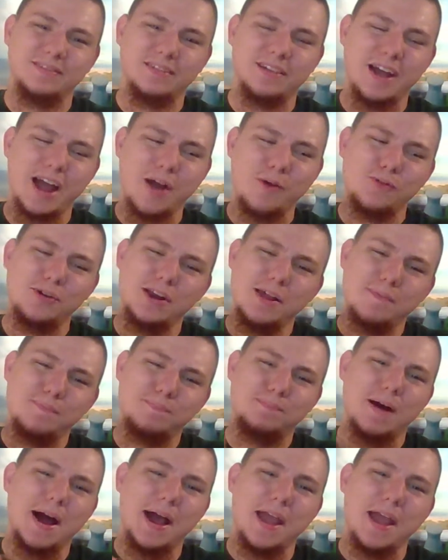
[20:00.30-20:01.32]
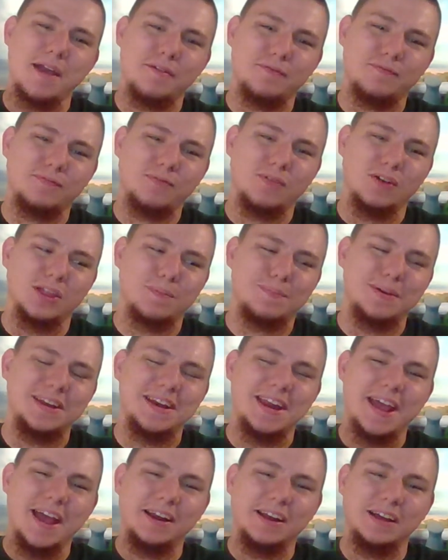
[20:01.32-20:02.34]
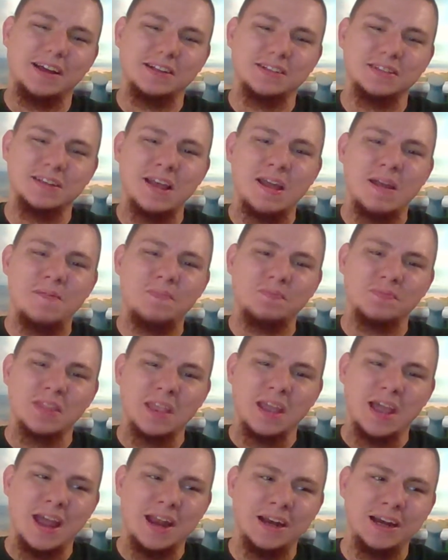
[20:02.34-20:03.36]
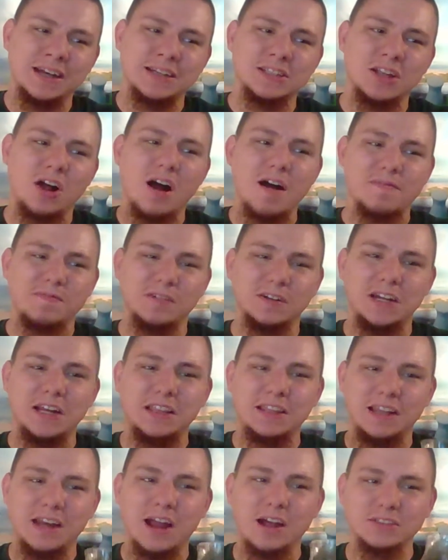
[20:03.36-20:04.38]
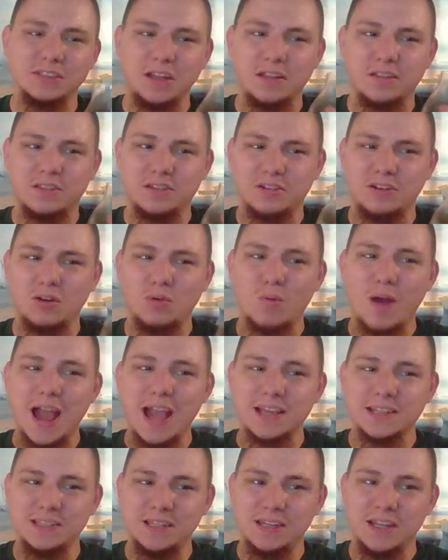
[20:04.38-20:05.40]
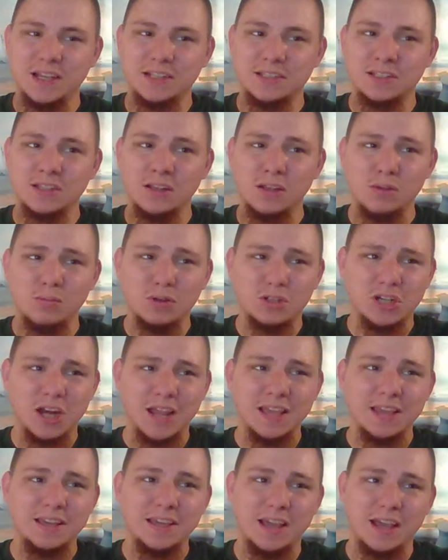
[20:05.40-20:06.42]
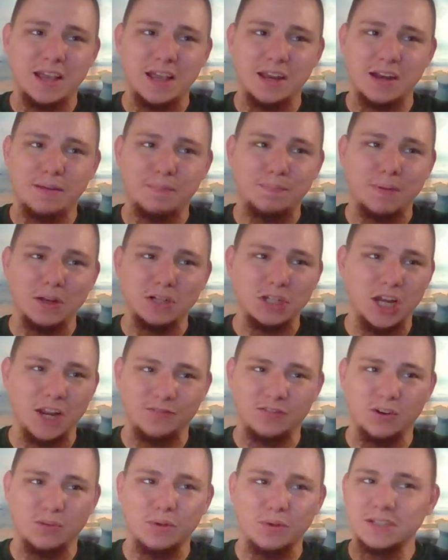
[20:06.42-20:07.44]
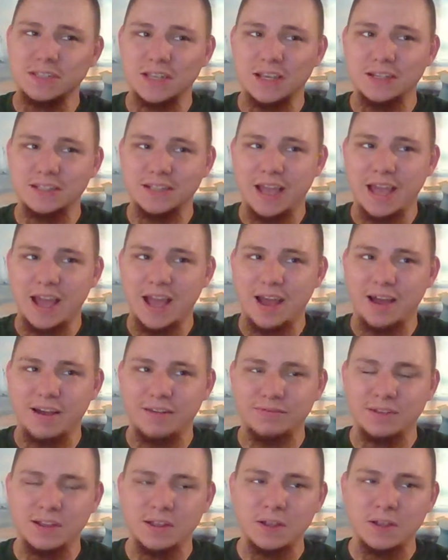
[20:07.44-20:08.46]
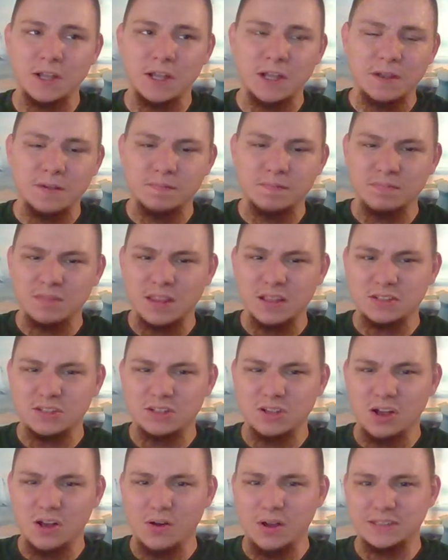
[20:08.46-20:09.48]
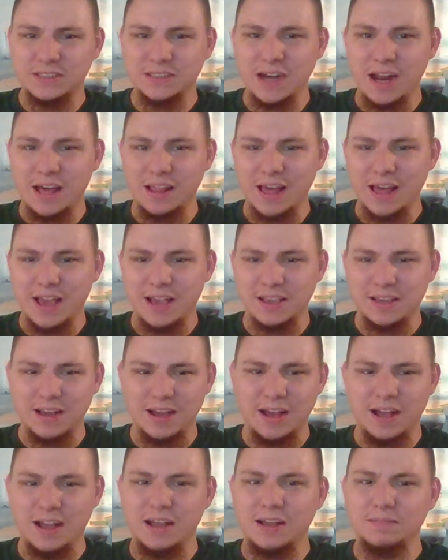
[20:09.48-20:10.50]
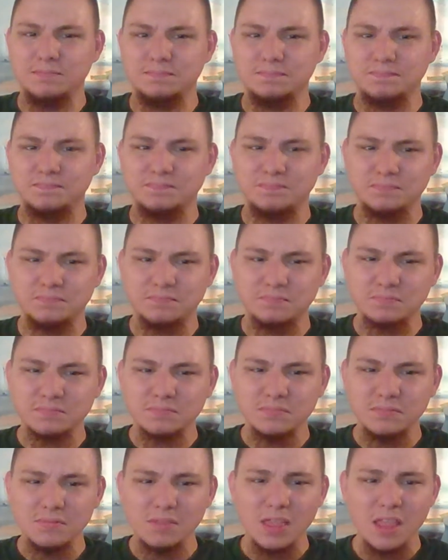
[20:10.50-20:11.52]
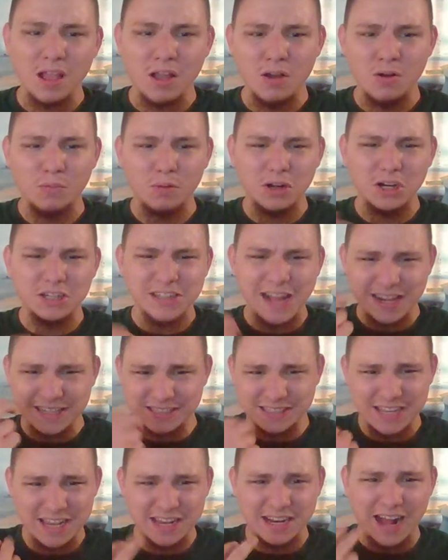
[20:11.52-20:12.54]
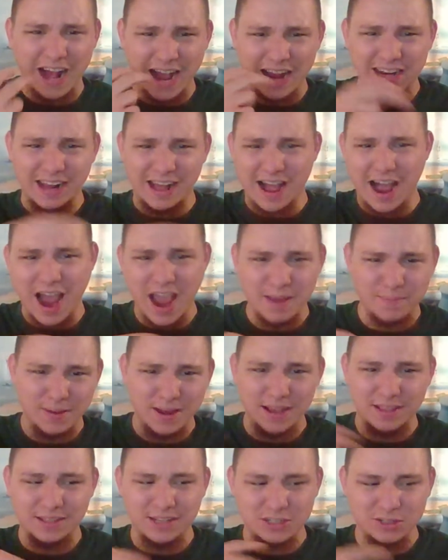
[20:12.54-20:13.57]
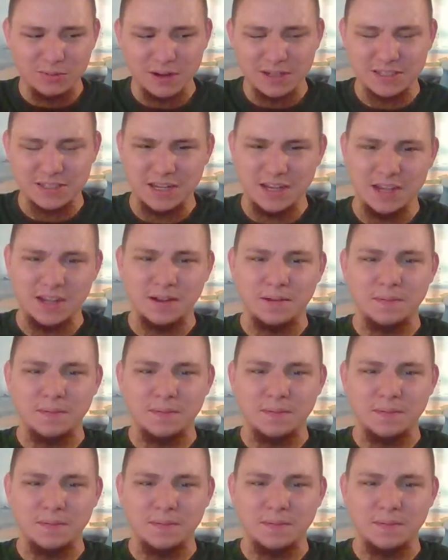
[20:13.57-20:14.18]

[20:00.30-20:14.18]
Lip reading: I wouldn't buy it for the bananas. And it doesn't offer anything else other than waxiness, which I can get in a bunch of different whiskeys I have. So it's not like we're just not seeing eye to eye me in this whiskey.